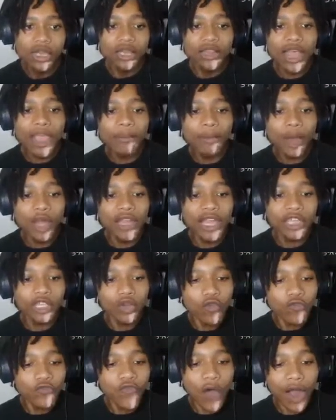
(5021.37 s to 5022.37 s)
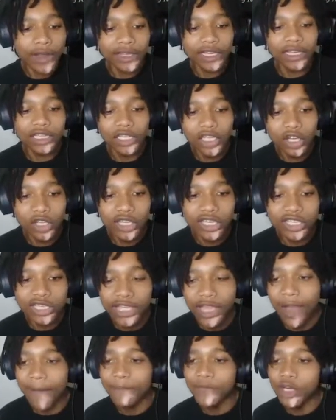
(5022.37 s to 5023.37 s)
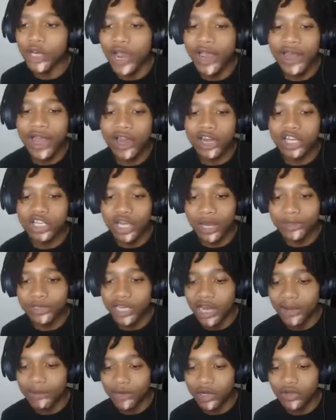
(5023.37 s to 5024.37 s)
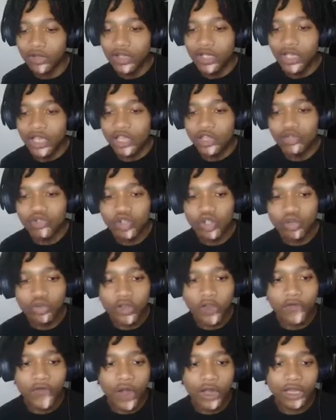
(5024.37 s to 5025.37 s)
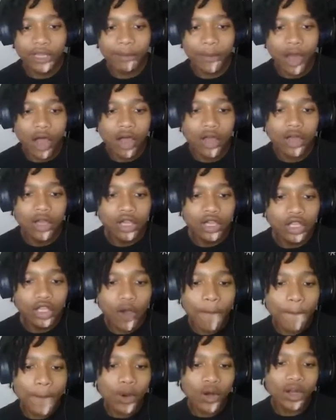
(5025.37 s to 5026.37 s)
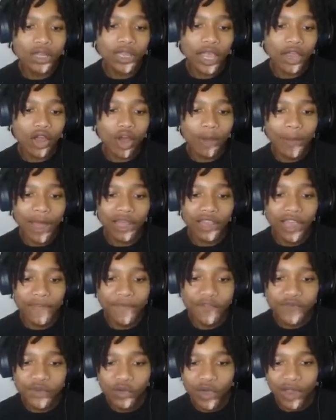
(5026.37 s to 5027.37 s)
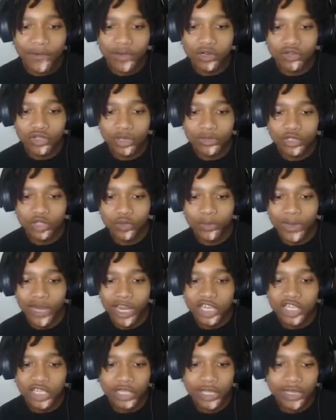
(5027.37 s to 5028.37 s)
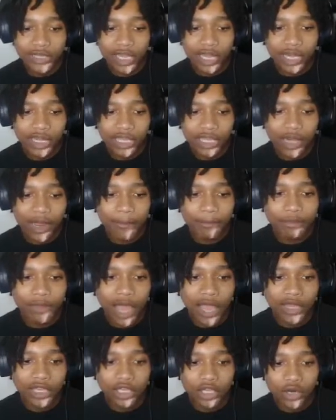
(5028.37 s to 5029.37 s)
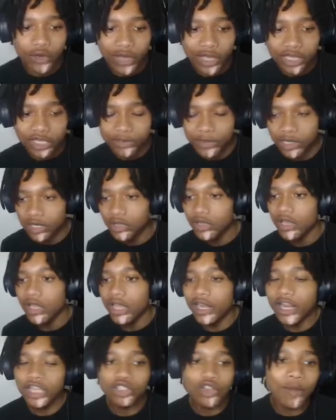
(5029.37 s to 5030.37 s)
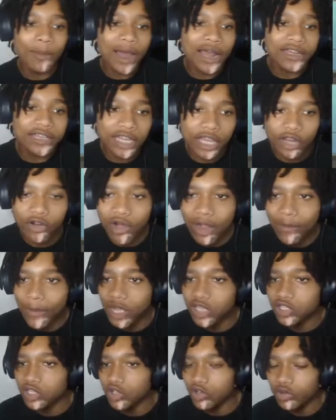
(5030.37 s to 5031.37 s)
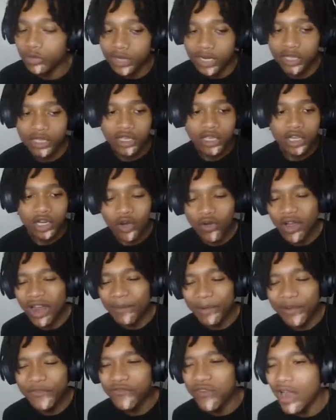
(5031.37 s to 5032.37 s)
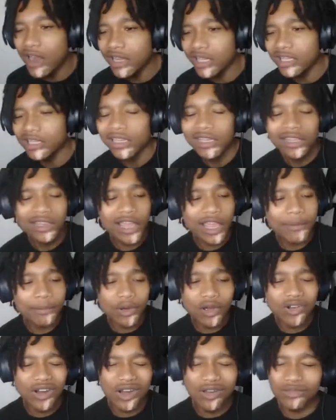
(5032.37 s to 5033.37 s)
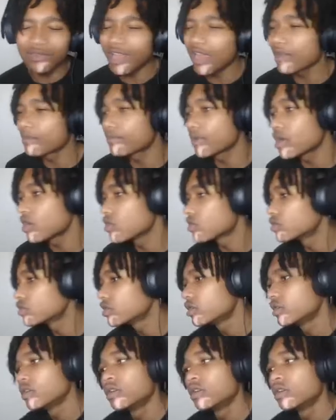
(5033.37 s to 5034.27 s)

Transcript: Like, bro, like you fucking clearly see I'm trying out a jump shot, bro, and you shoot the fucking ball. You're boring. Like, on my life, if you ever do some stupid ass shit like that again, I'm blocking your ass, bro. And that's on my dead grandma's soul, bro. Don't ever fucking like, bro. Don't like, bro.